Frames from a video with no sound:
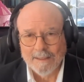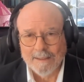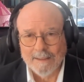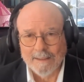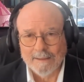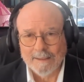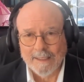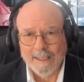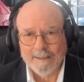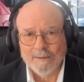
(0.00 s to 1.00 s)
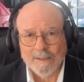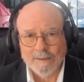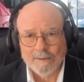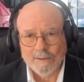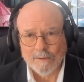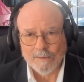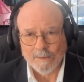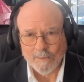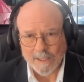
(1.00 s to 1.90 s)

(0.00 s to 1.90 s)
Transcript: and so that we